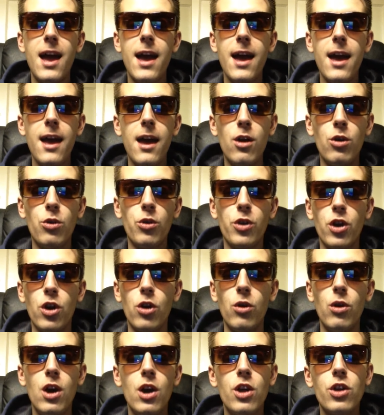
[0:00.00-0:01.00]
Hell
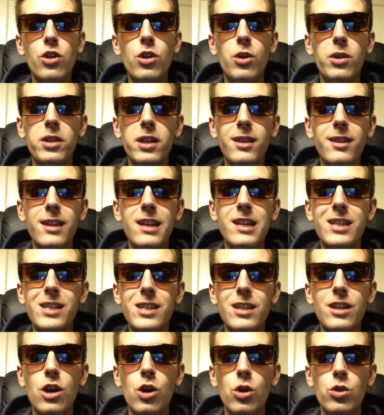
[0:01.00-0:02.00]
no. You know, and the
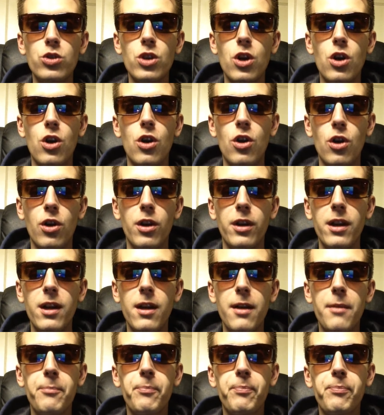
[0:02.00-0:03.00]
list goes on.
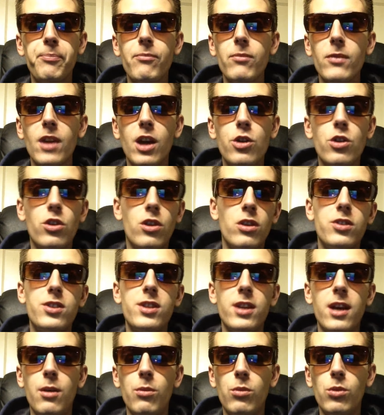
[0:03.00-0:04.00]
And you're going to
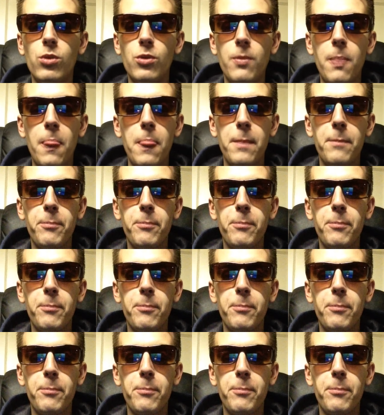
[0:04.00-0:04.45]
say, well,